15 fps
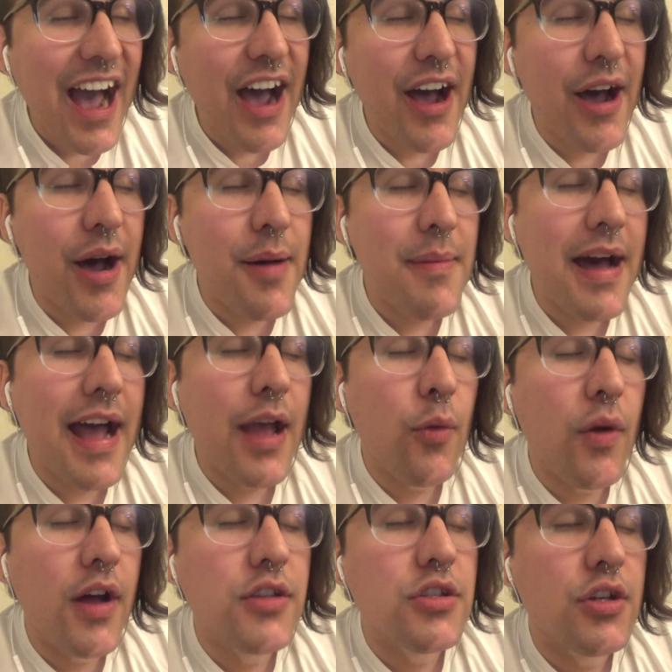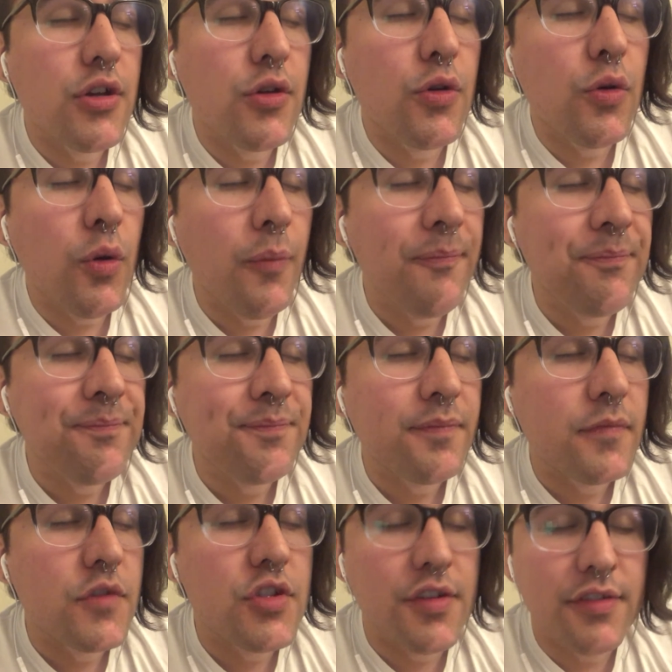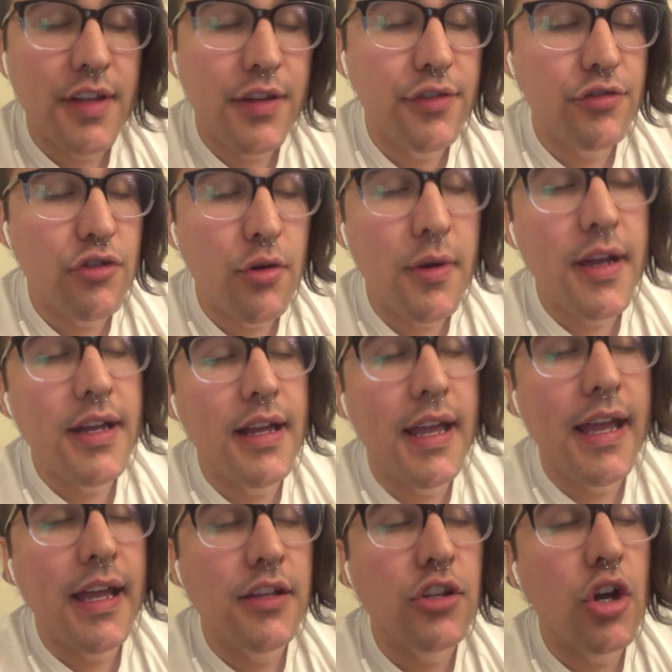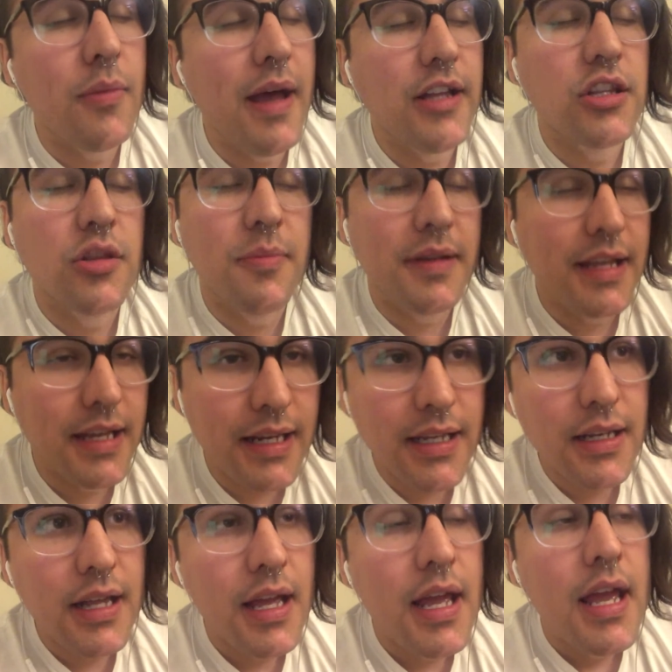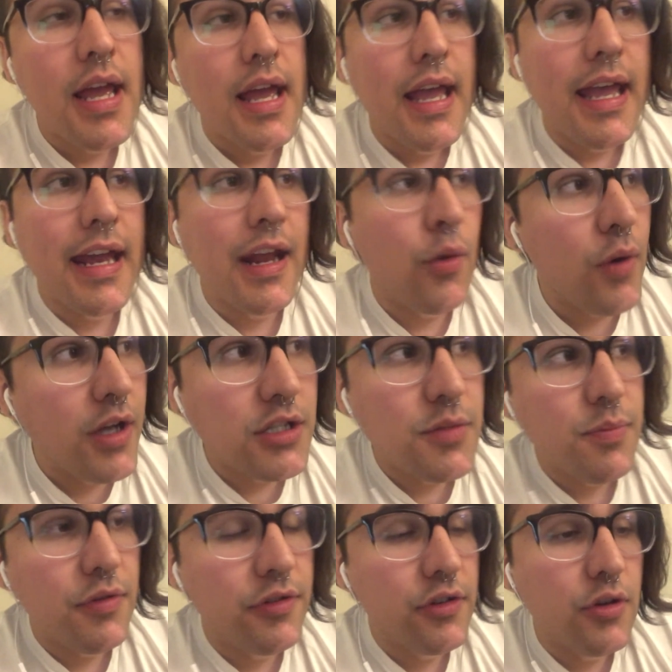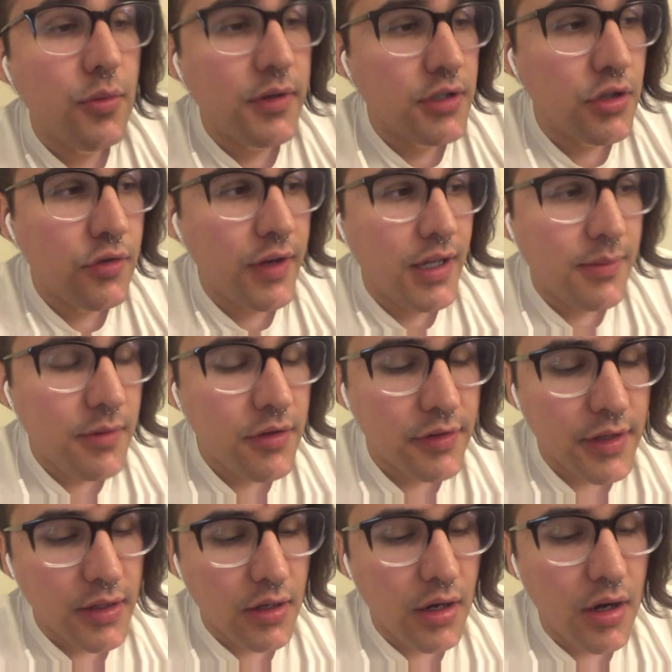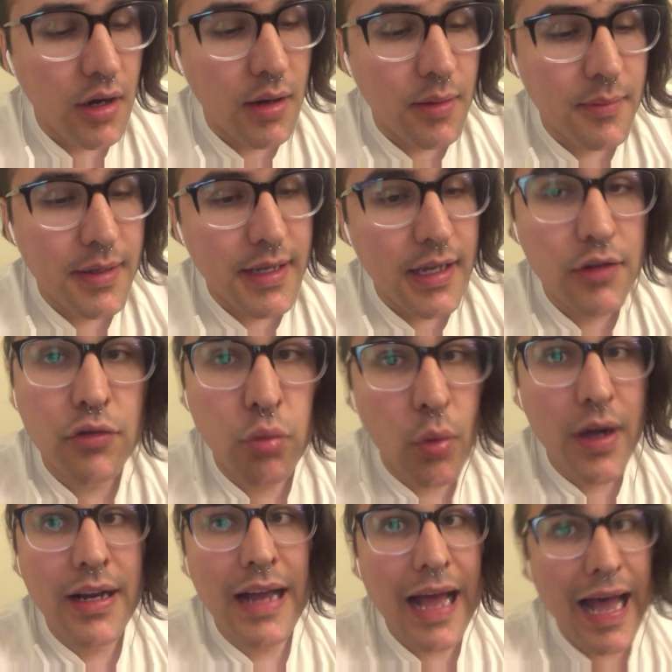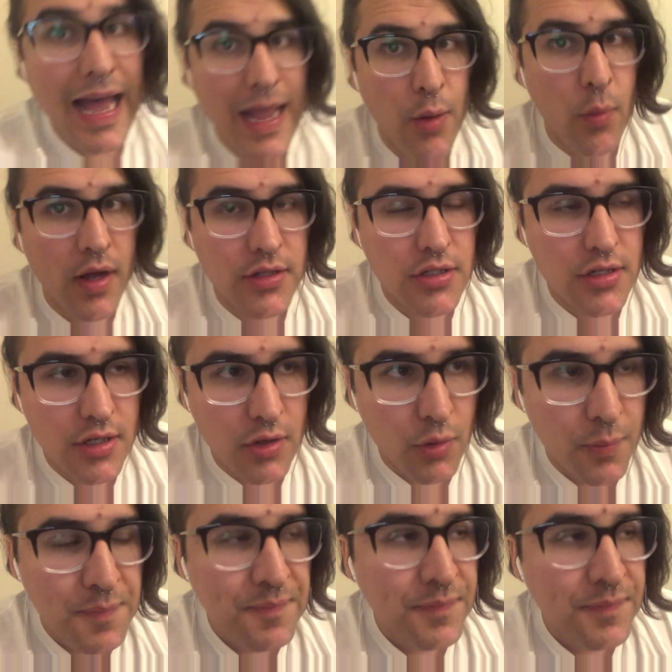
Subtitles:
I want to just say screw it and go back to the beginning, and I want to pursue a degree in music. It's what I want to do.